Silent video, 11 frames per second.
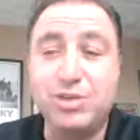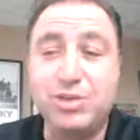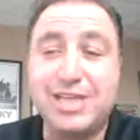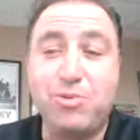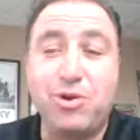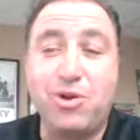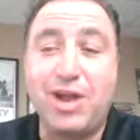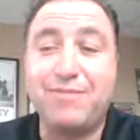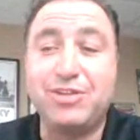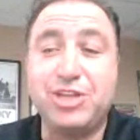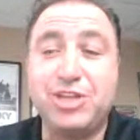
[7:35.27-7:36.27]
We say we
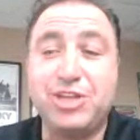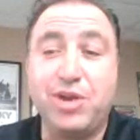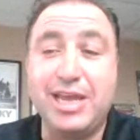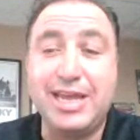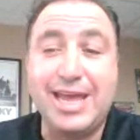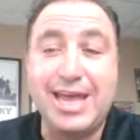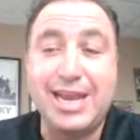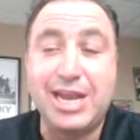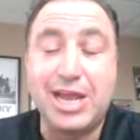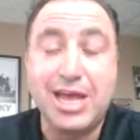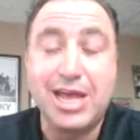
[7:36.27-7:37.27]
don't have a degree
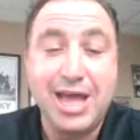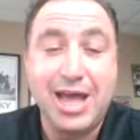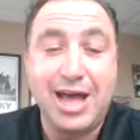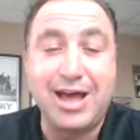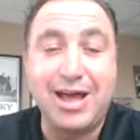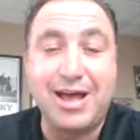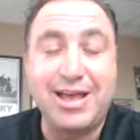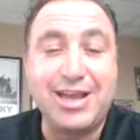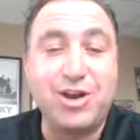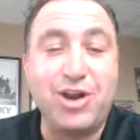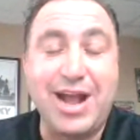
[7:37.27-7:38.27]
in
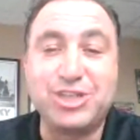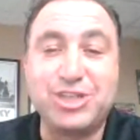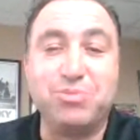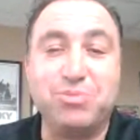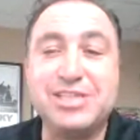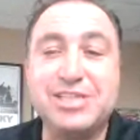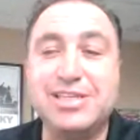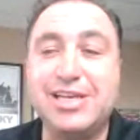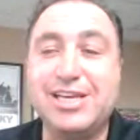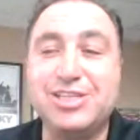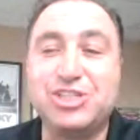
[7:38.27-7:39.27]
international
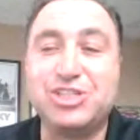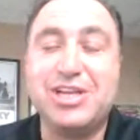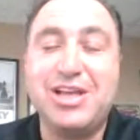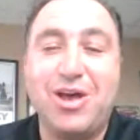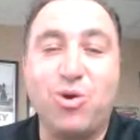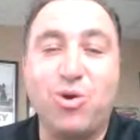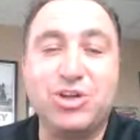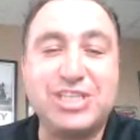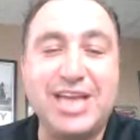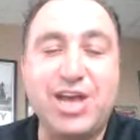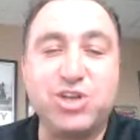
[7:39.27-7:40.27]
business
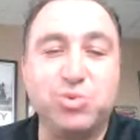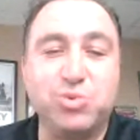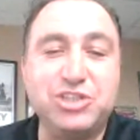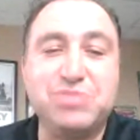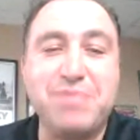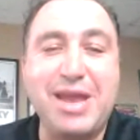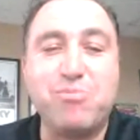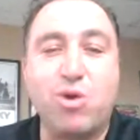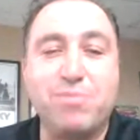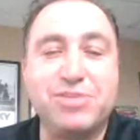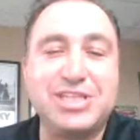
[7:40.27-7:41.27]
or sales. We just
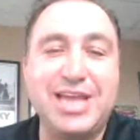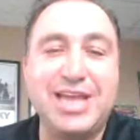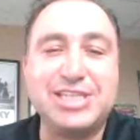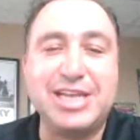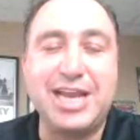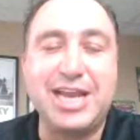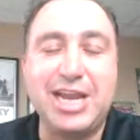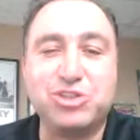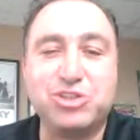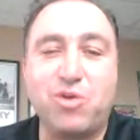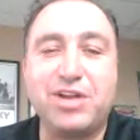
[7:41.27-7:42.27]
made more mistakes than
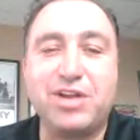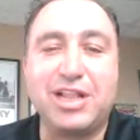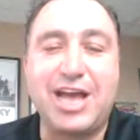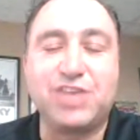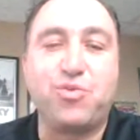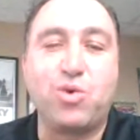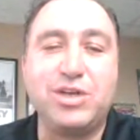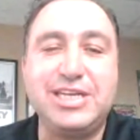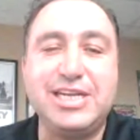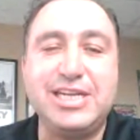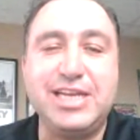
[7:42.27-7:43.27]
anyone. So over the last
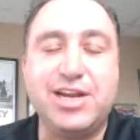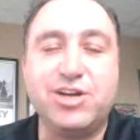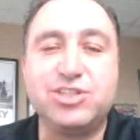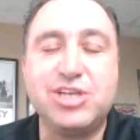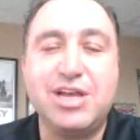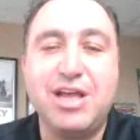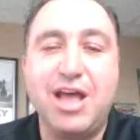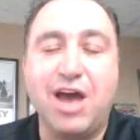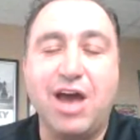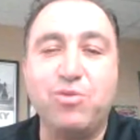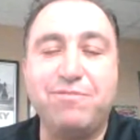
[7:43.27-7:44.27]
14 years,
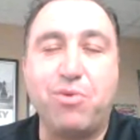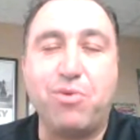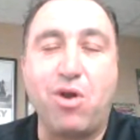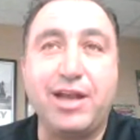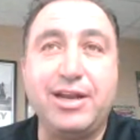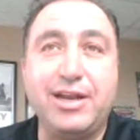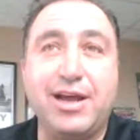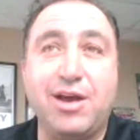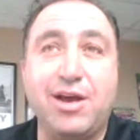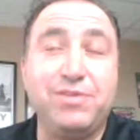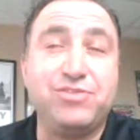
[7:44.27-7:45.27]
we've
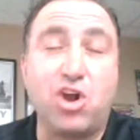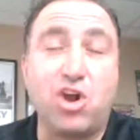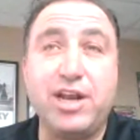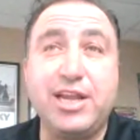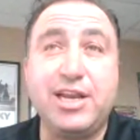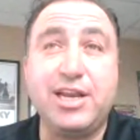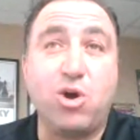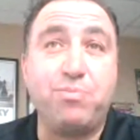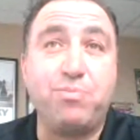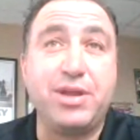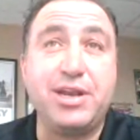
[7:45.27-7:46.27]
started and
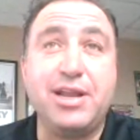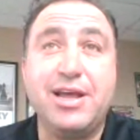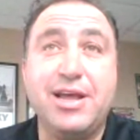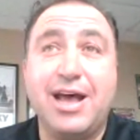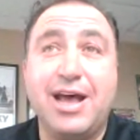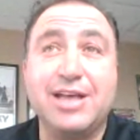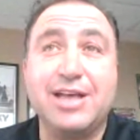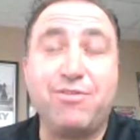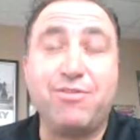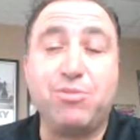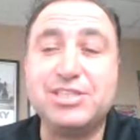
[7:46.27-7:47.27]
opened
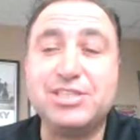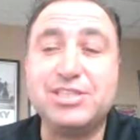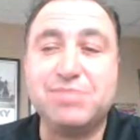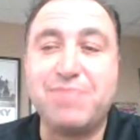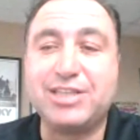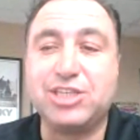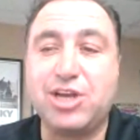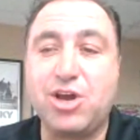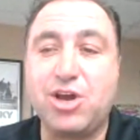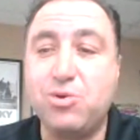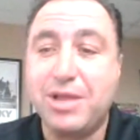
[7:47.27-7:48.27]
several businesses in
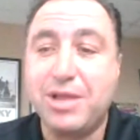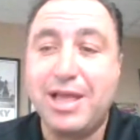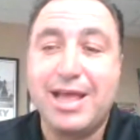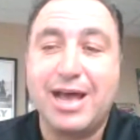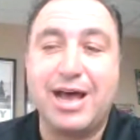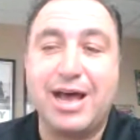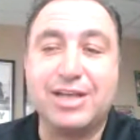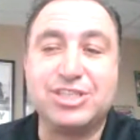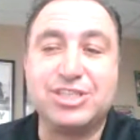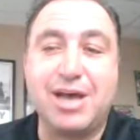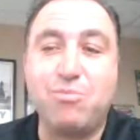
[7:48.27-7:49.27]
Mexico.
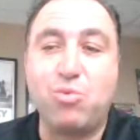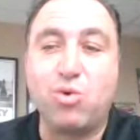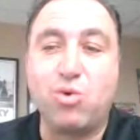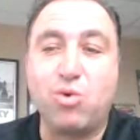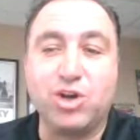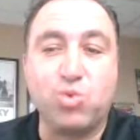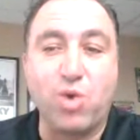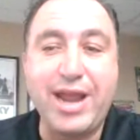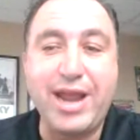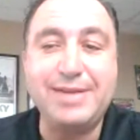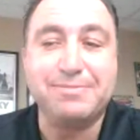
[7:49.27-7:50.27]
Some were
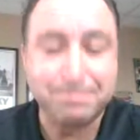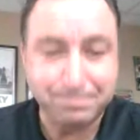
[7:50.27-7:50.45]
great.